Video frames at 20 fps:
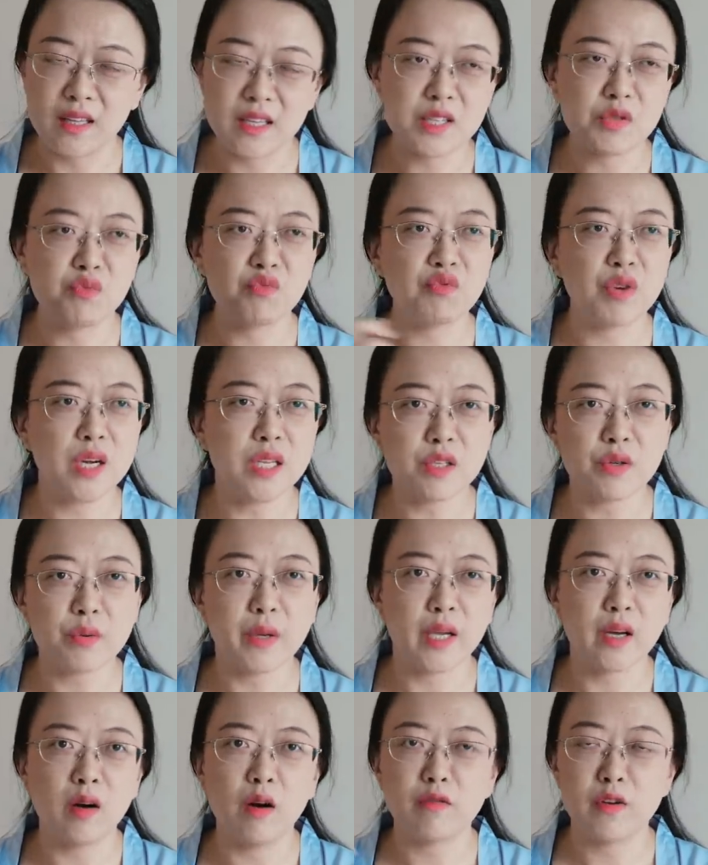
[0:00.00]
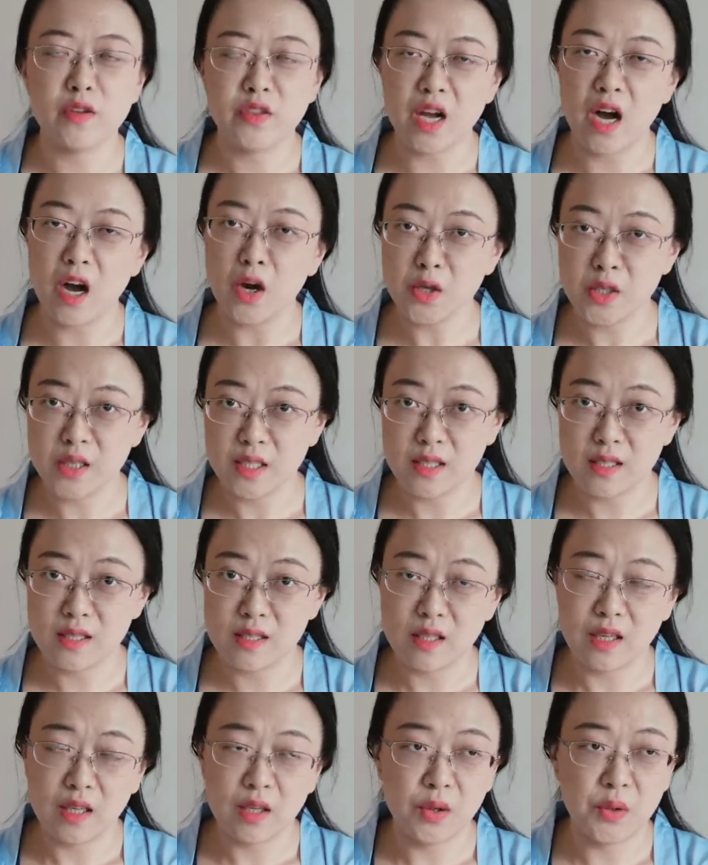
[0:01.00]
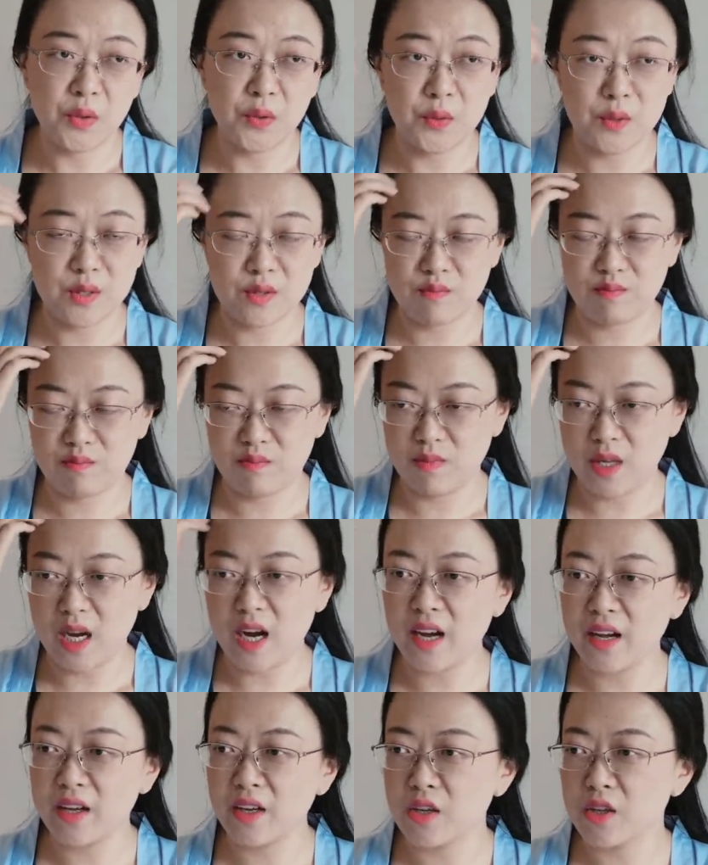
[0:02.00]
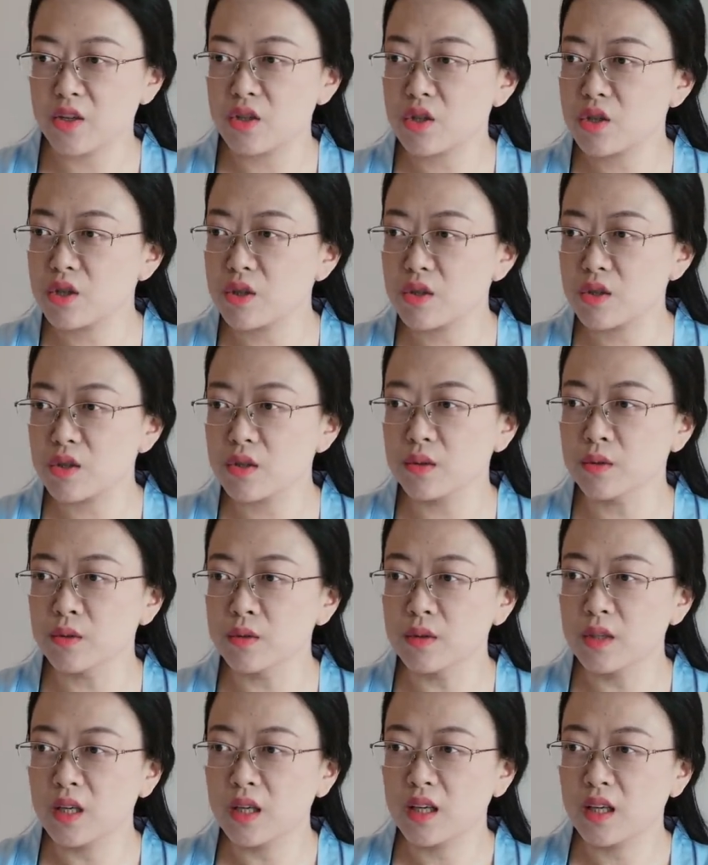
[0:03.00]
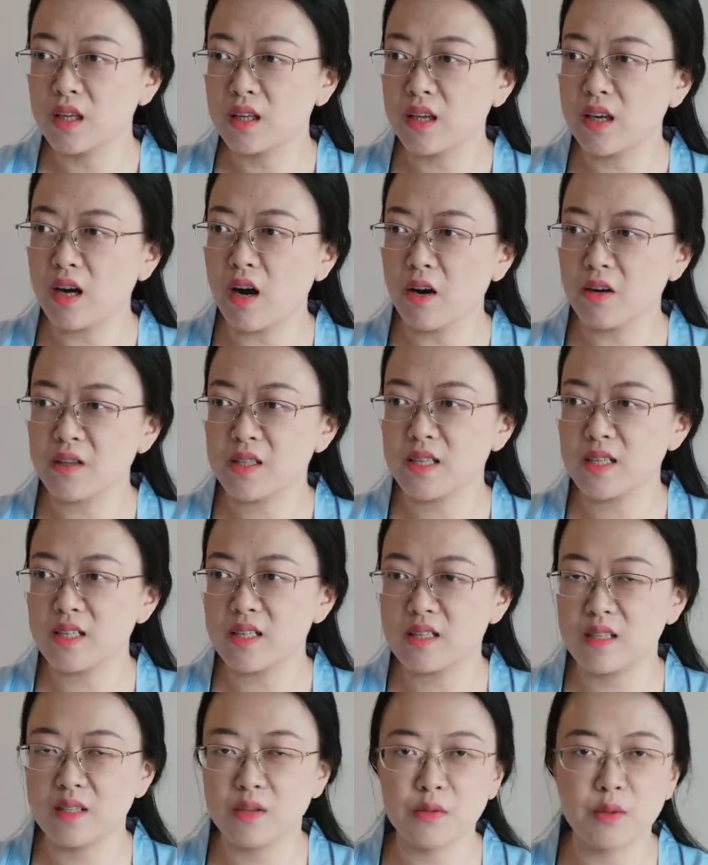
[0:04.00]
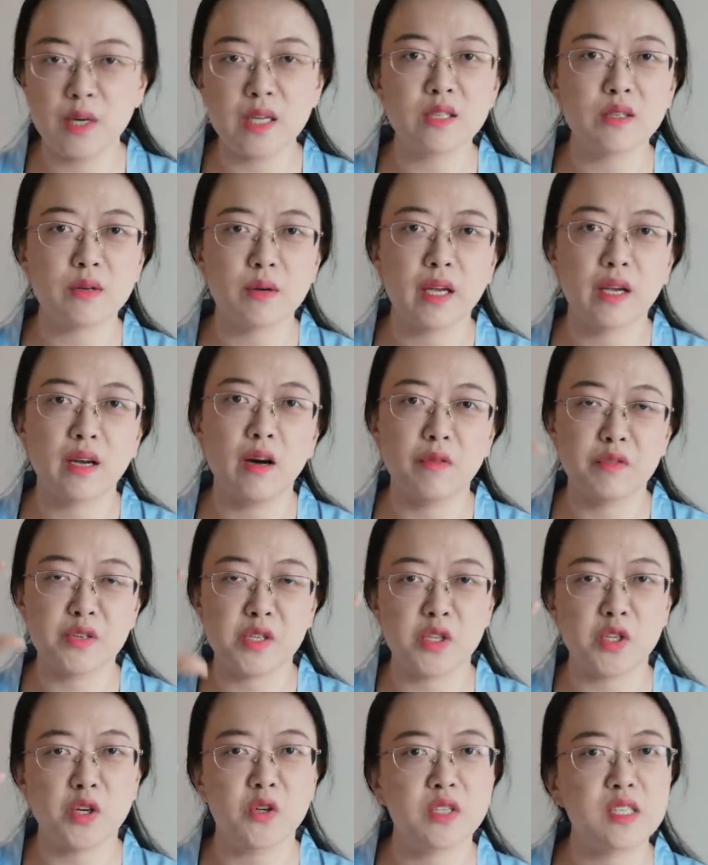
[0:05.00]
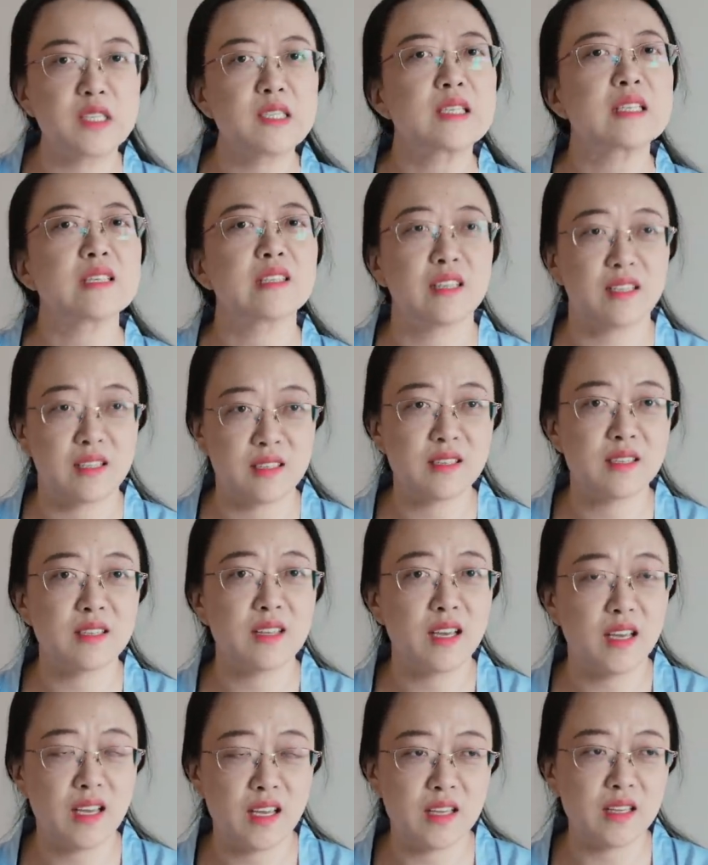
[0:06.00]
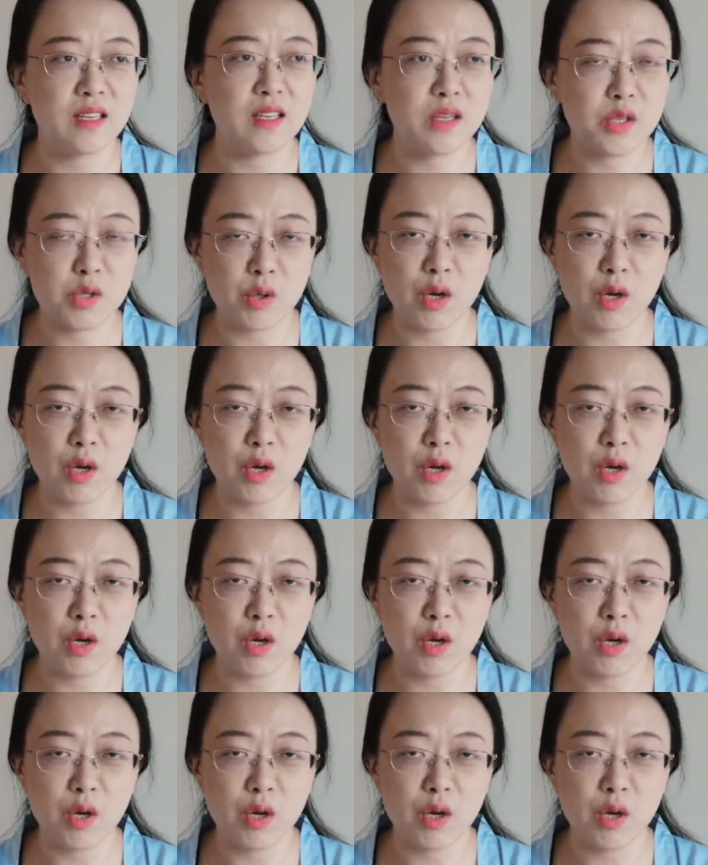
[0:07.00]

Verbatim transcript: this rendering of an artist who was hired to do the artistic rendering of certain things in the